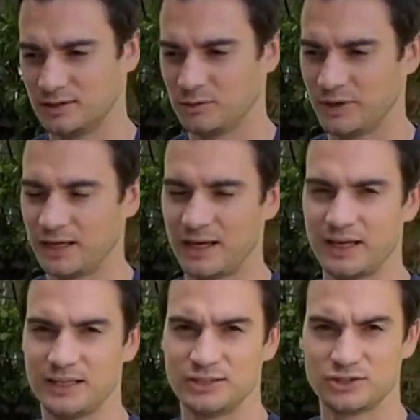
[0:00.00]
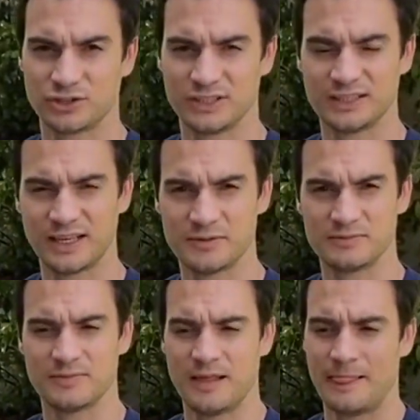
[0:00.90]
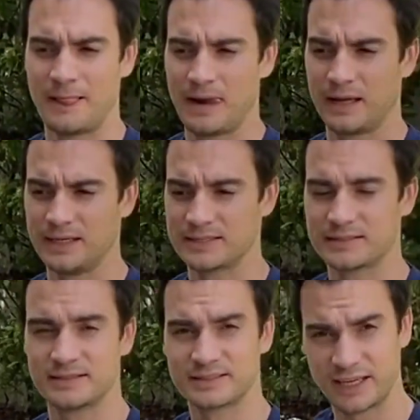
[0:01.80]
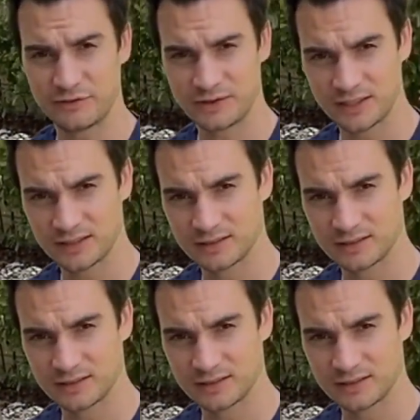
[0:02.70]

when I join them is the safety.